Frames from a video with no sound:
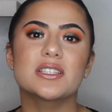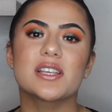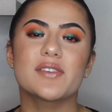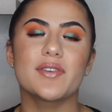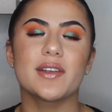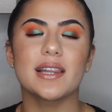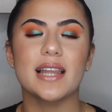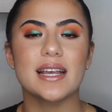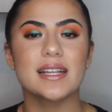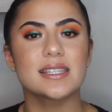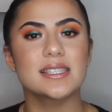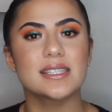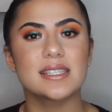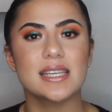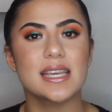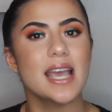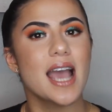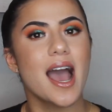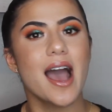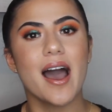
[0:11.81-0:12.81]
So if you'd like to
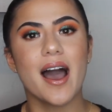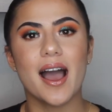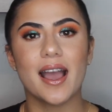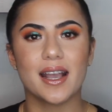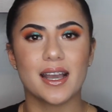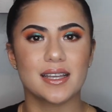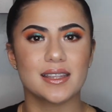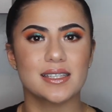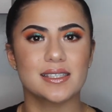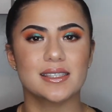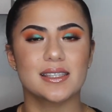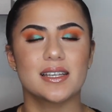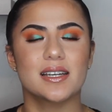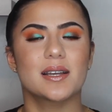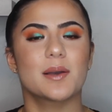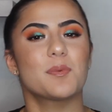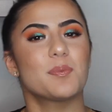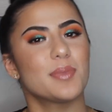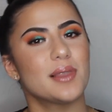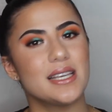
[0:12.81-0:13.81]
see how I got this
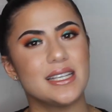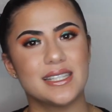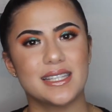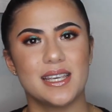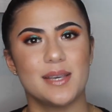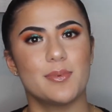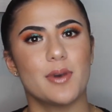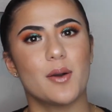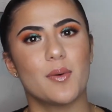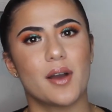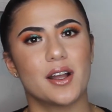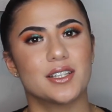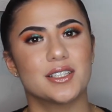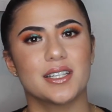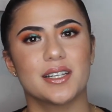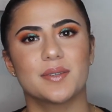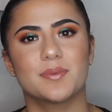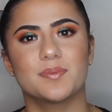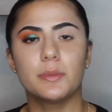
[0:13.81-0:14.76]
look, please keep on watching.